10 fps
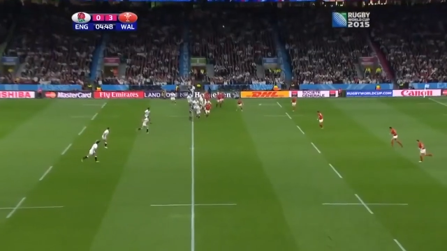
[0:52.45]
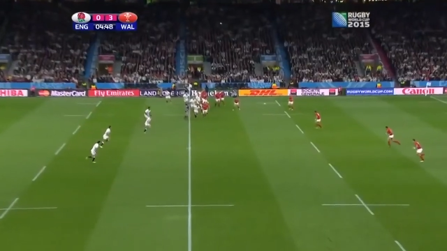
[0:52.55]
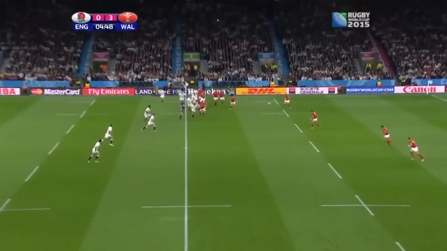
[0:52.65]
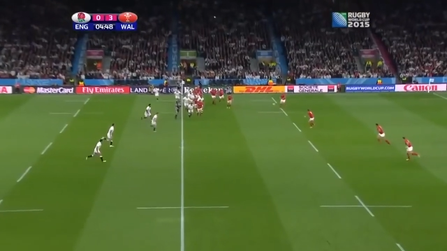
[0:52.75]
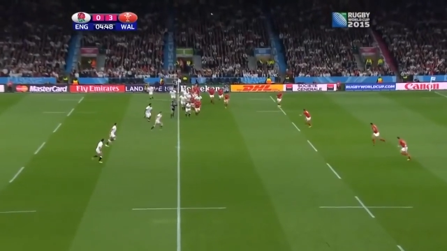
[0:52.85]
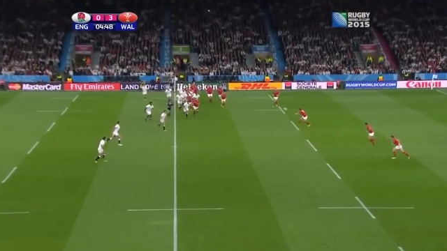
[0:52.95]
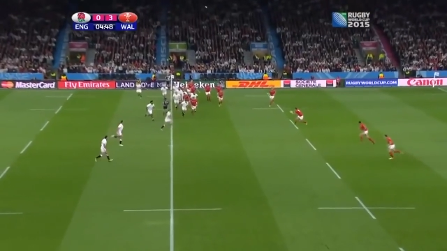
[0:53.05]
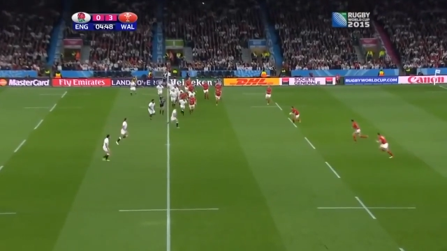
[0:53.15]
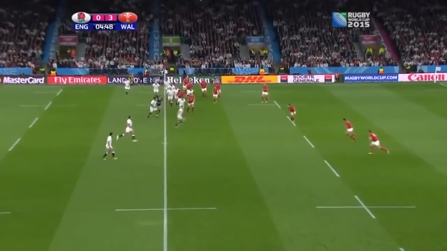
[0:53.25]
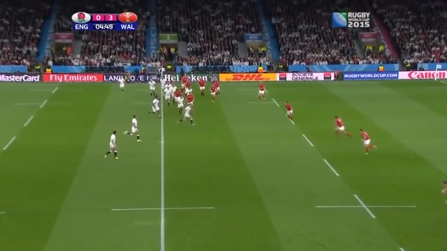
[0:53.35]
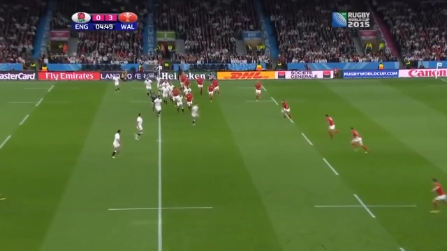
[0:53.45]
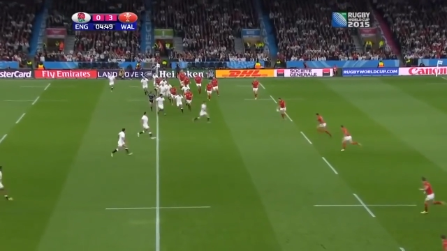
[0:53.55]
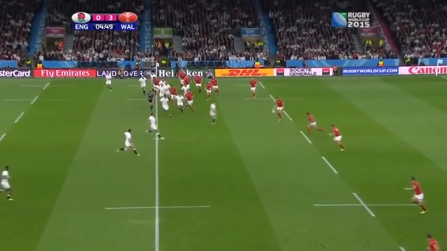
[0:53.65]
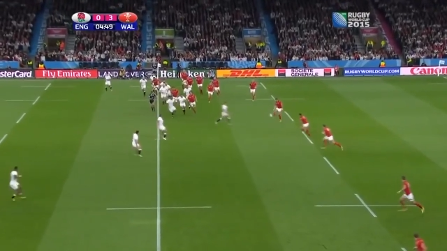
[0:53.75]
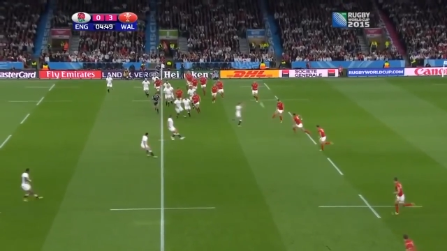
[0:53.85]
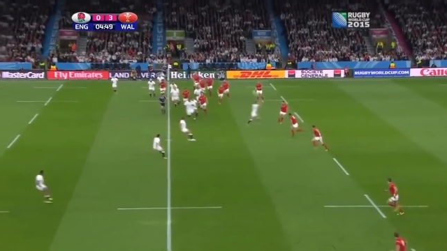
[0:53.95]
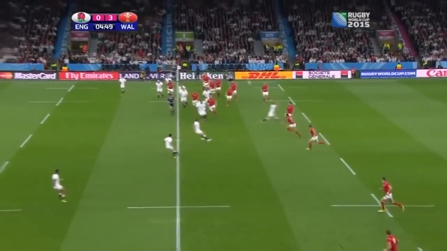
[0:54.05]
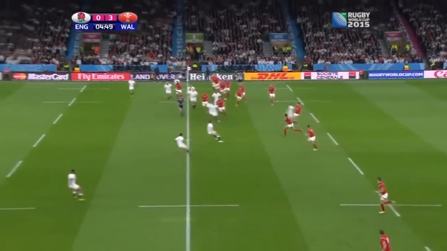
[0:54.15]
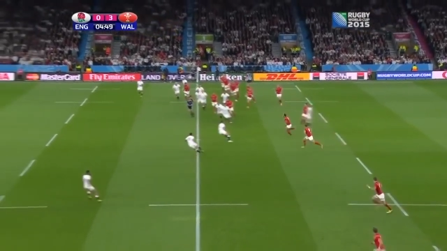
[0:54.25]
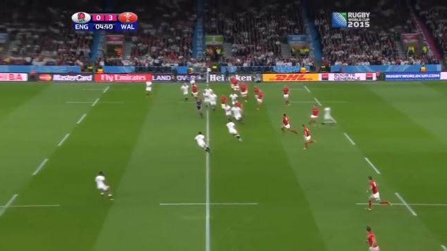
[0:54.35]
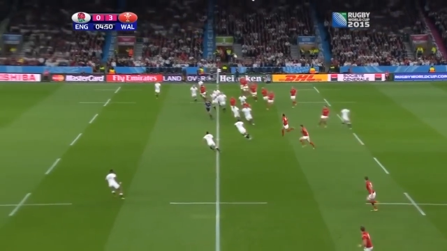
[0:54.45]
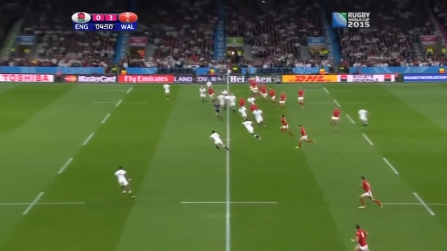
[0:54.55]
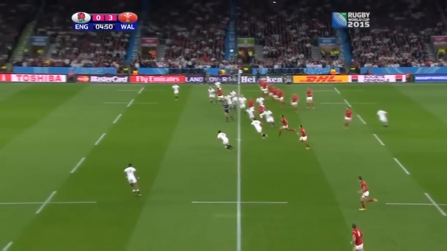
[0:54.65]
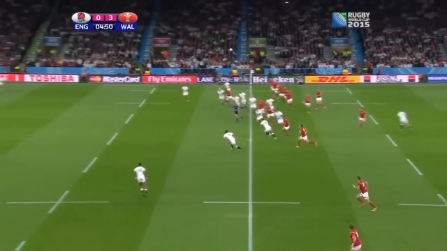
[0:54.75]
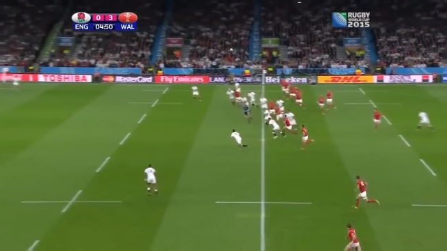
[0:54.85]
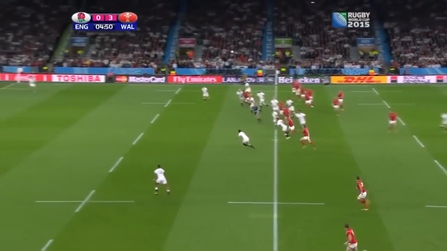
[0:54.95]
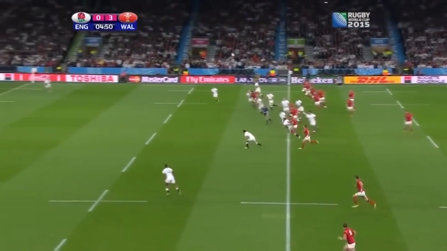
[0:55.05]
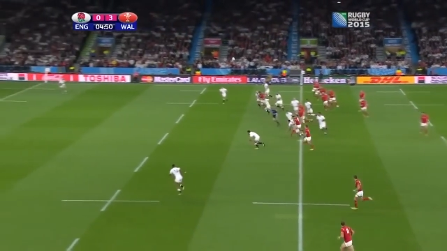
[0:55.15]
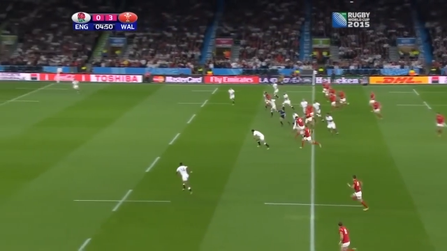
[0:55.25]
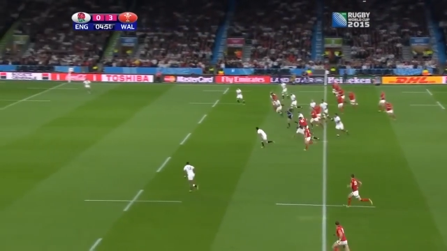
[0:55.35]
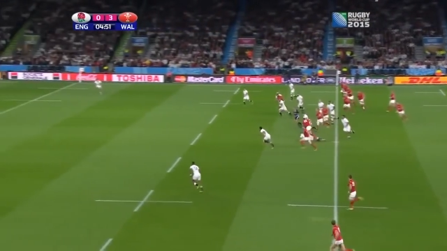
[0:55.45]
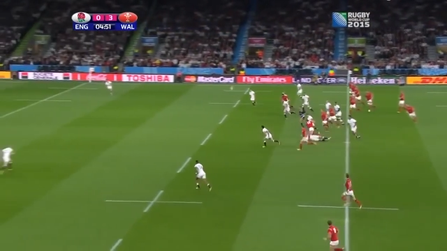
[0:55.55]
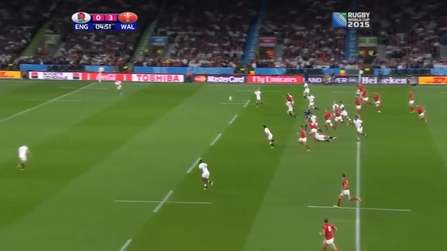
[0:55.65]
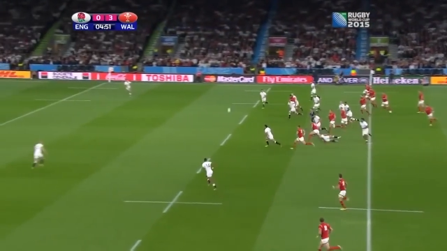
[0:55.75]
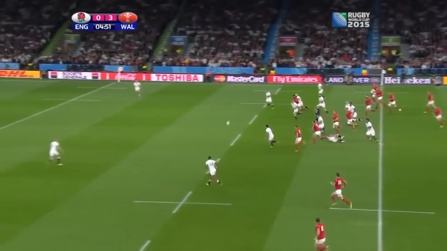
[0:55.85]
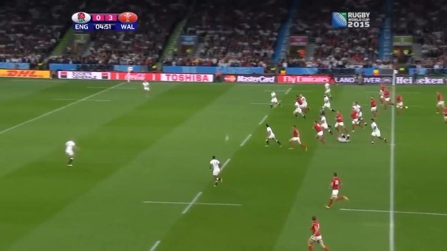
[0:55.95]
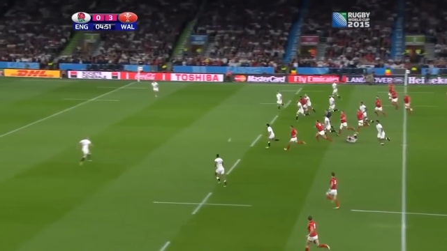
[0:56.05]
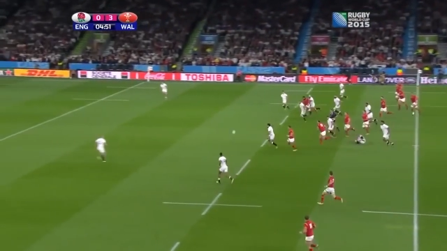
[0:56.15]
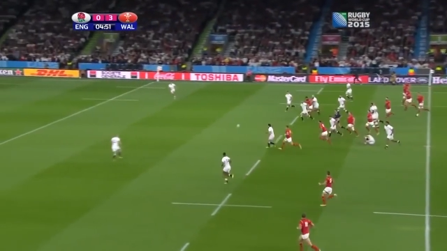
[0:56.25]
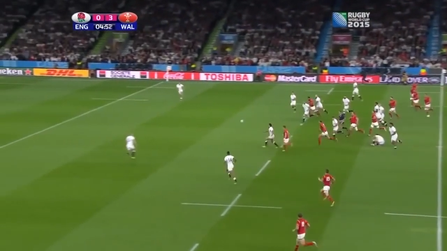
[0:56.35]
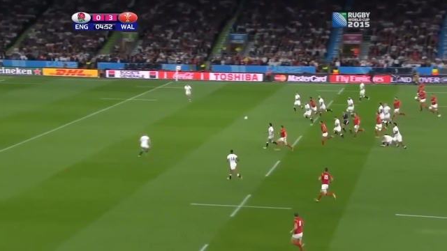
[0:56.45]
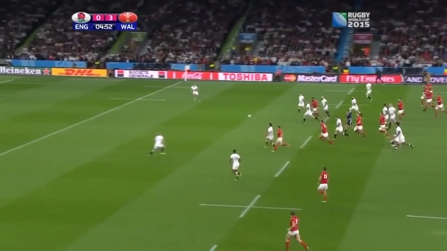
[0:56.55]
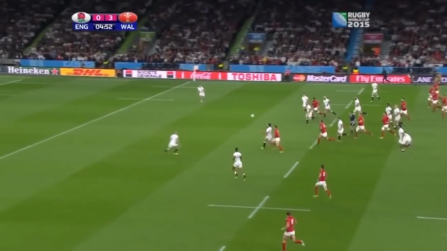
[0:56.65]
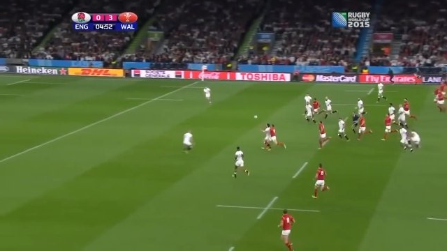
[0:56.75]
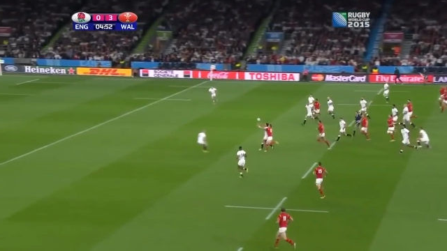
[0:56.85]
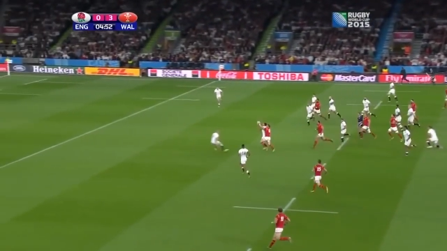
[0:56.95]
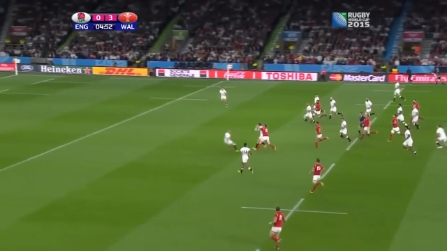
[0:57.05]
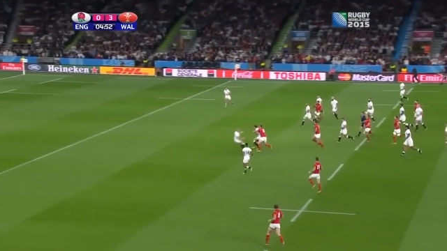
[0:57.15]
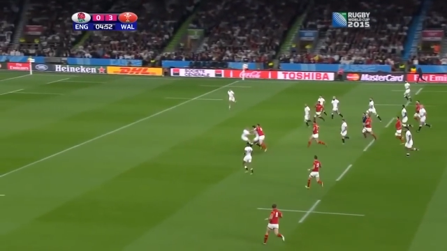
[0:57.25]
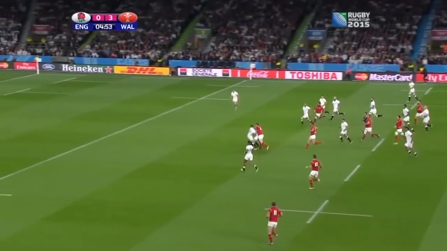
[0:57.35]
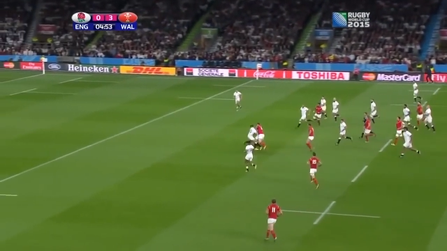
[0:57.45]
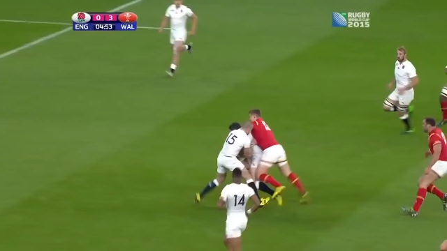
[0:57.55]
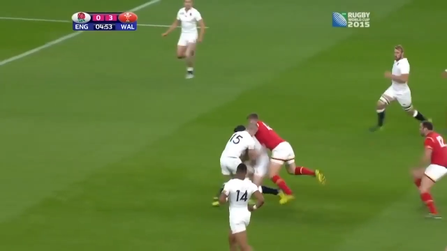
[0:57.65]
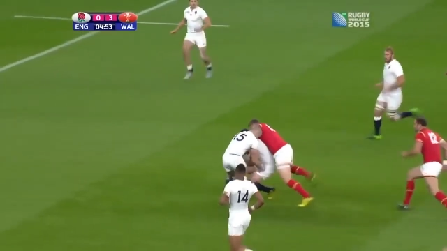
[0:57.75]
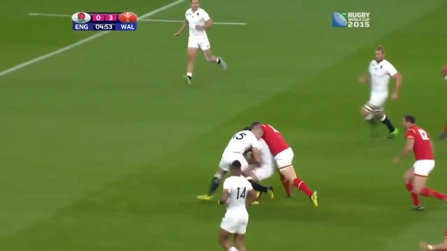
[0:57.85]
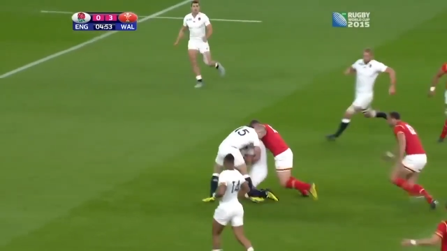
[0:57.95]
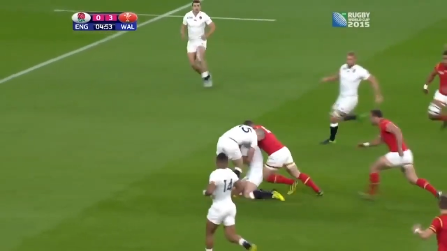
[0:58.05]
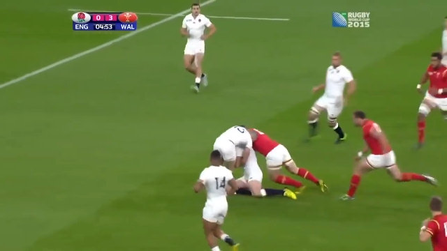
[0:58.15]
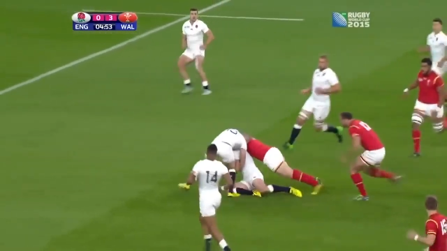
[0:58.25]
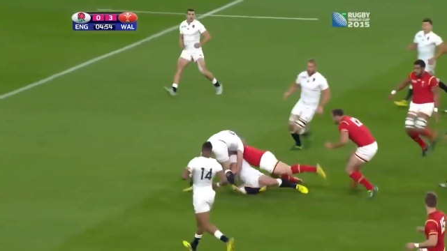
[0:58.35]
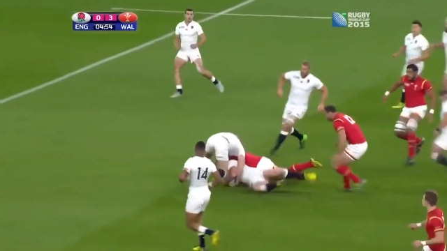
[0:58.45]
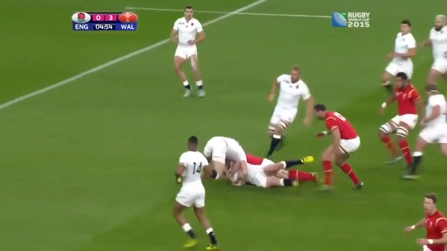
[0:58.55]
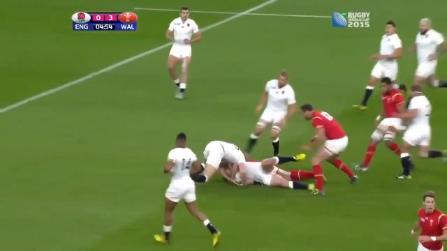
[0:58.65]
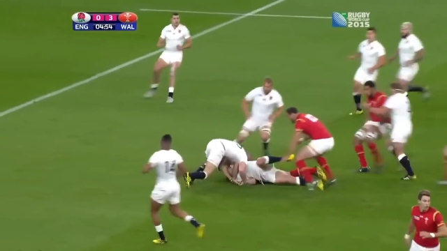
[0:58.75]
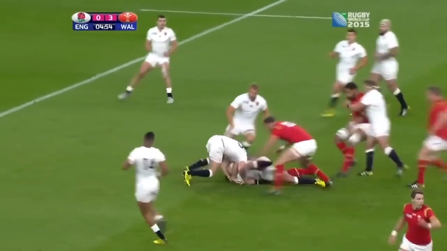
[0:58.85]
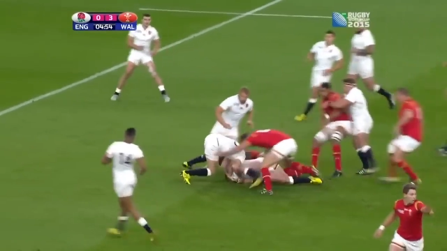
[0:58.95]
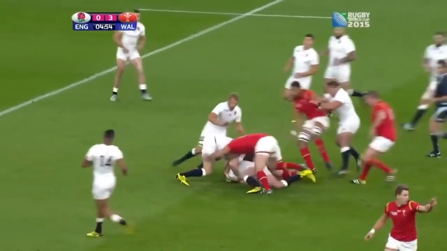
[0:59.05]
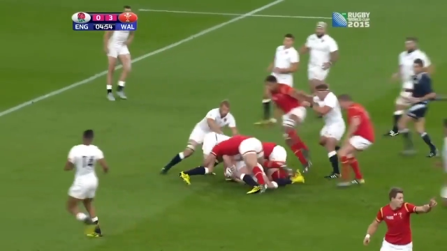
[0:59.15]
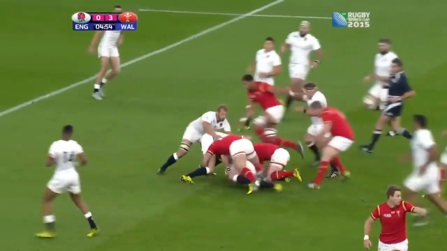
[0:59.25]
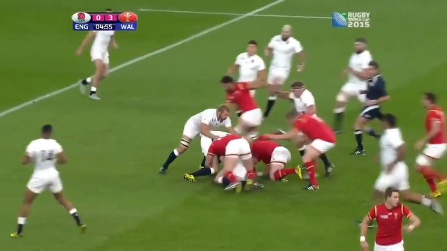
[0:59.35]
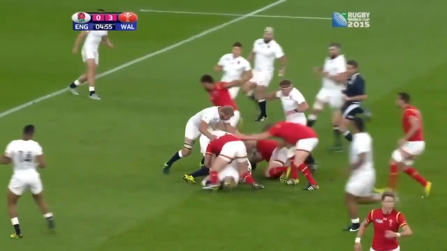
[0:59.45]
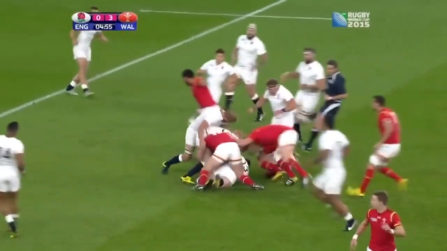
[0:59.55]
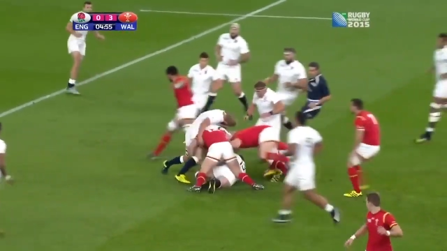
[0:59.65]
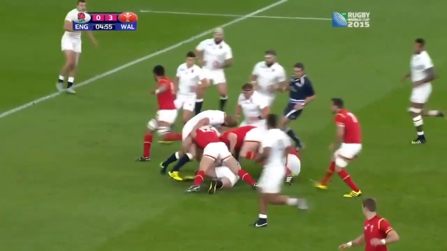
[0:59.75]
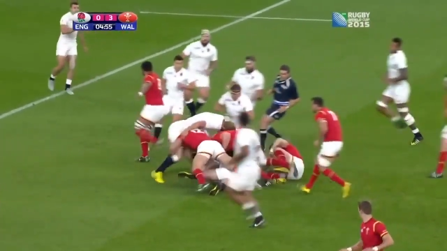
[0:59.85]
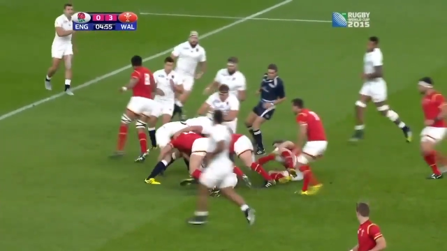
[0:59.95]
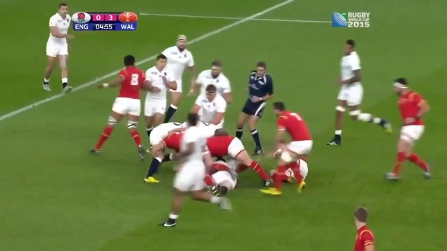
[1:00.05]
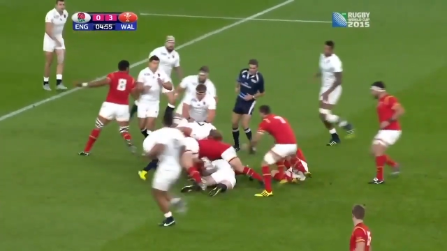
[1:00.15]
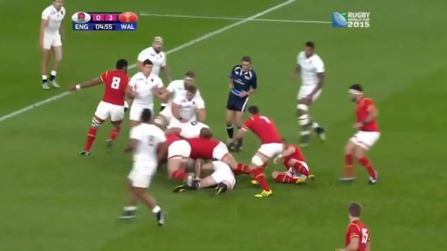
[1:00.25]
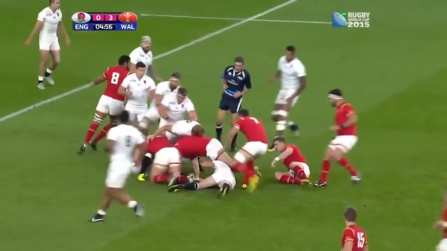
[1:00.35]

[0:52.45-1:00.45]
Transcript: Nobody's mouth can be seen.